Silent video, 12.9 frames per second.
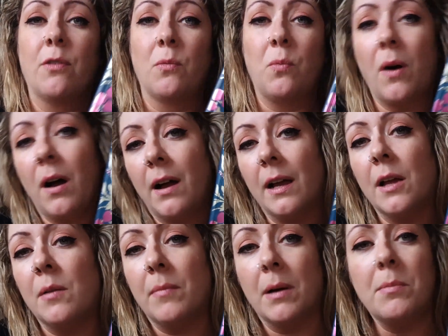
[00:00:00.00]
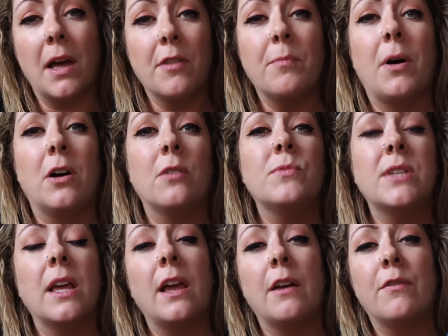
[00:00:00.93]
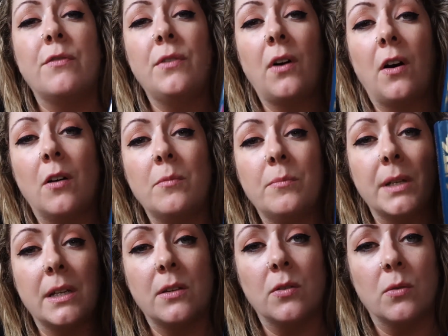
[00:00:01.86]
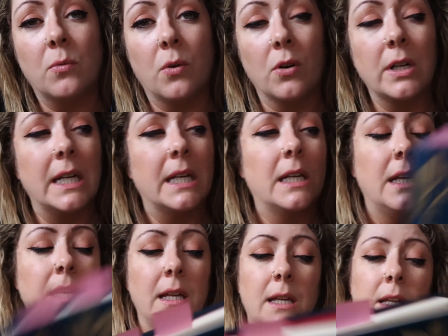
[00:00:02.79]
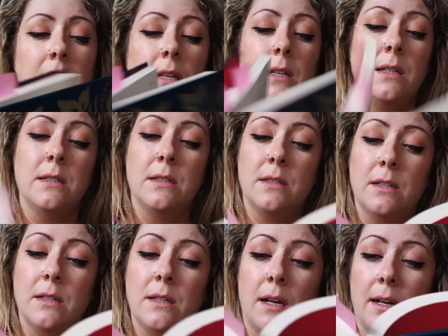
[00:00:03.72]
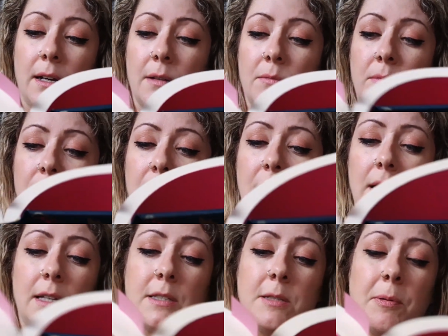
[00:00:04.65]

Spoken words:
for why my bath bombs have not been working. It's